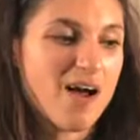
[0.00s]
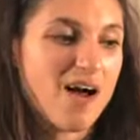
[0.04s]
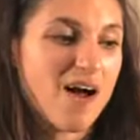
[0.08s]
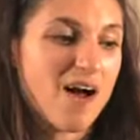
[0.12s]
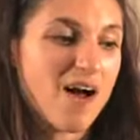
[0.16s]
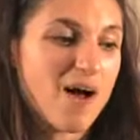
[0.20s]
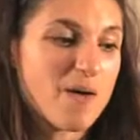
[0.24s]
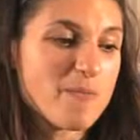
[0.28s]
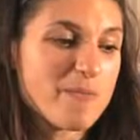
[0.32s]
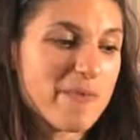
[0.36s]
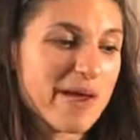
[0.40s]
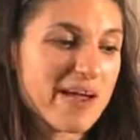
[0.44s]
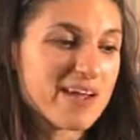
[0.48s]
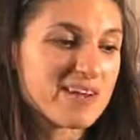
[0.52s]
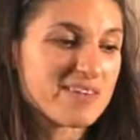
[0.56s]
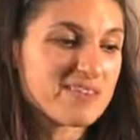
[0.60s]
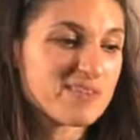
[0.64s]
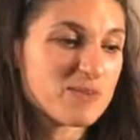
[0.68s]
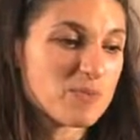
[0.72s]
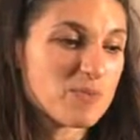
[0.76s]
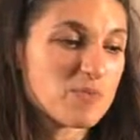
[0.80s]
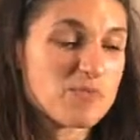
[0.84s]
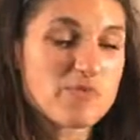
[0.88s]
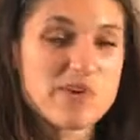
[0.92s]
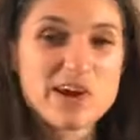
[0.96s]
I made
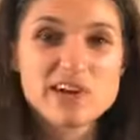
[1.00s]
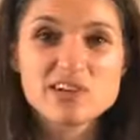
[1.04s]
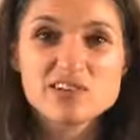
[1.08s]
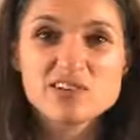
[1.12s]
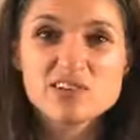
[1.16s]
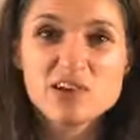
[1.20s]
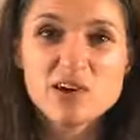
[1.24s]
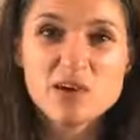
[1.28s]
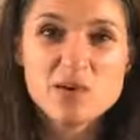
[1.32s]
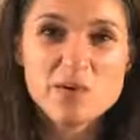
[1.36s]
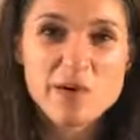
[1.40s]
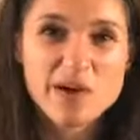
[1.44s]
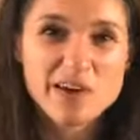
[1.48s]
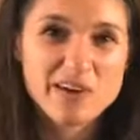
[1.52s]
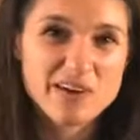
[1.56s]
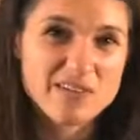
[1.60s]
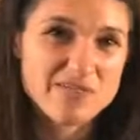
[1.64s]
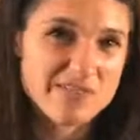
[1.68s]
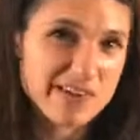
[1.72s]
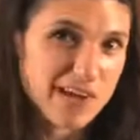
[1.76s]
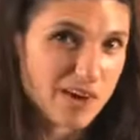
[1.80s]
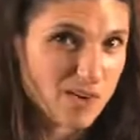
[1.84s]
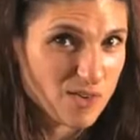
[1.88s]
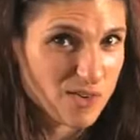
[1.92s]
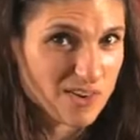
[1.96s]
some bread dough and I've
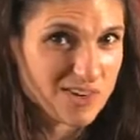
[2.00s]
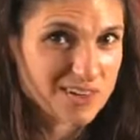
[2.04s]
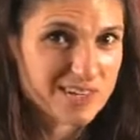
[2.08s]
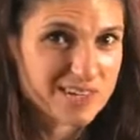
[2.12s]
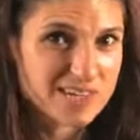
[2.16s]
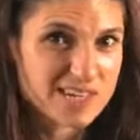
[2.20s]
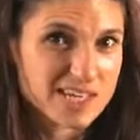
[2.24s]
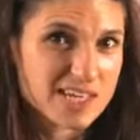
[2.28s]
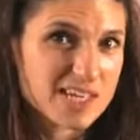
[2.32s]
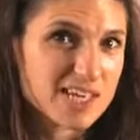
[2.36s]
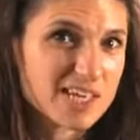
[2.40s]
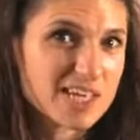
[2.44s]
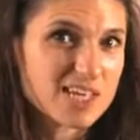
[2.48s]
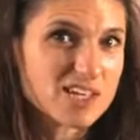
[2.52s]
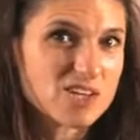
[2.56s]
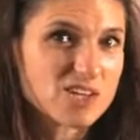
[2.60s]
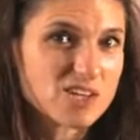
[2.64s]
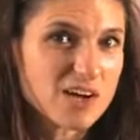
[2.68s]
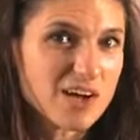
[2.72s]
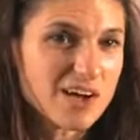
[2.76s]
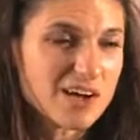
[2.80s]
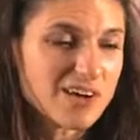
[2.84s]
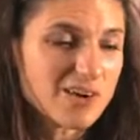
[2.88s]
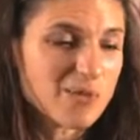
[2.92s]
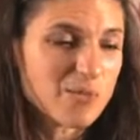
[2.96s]
now got a sticky
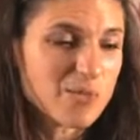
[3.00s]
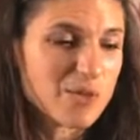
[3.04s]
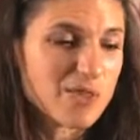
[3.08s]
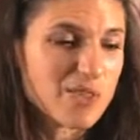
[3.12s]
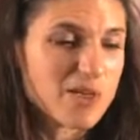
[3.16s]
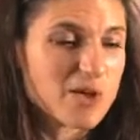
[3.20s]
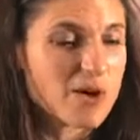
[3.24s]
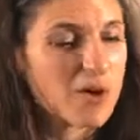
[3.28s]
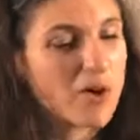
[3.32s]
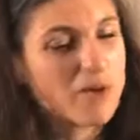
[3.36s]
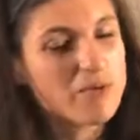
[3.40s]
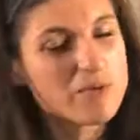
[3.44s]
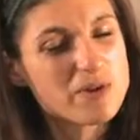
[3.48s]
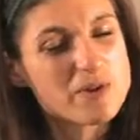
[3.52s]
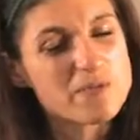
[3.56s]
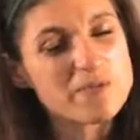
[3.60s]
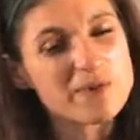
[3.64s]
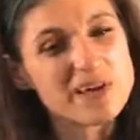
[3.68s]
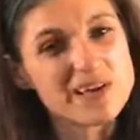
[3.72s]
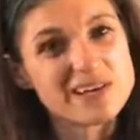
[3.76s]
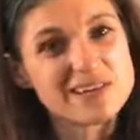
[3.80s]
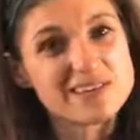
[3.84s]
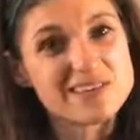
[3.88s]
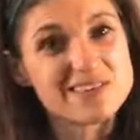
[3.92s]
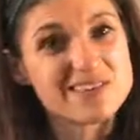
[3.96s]
jug, but the
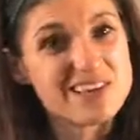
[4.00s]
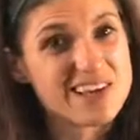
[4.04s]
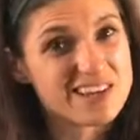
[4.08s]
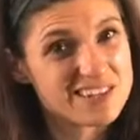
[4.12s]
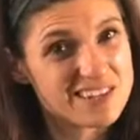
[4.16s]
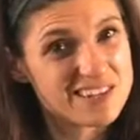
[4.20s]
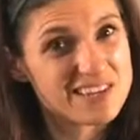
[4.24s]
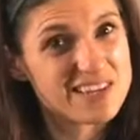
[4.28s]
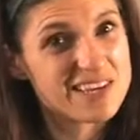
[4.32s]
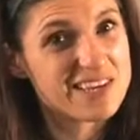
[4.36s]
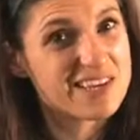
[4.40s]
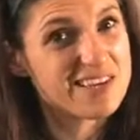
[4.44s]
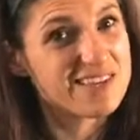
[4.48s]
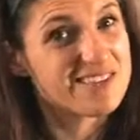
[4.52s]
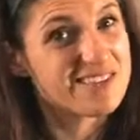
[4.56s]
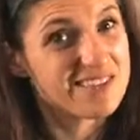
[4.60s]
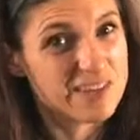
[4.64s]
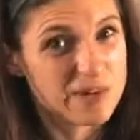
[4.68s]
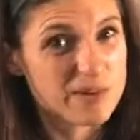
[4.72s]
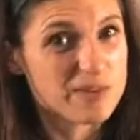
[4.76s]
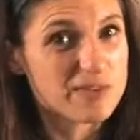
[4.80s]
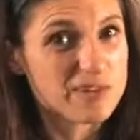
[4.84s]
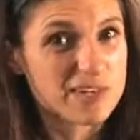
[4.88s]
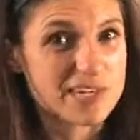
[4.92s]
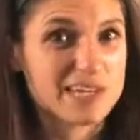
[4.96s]
OmniBlend is actually
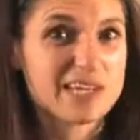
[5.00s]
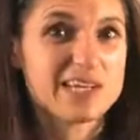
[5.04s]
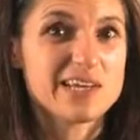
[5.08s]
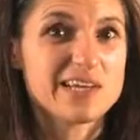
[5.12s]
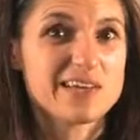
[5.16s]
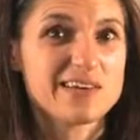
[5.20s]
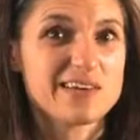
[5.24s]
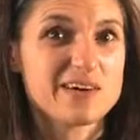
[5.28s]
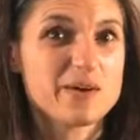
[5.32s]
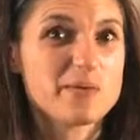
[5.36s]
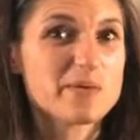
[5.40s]
self-cleaning.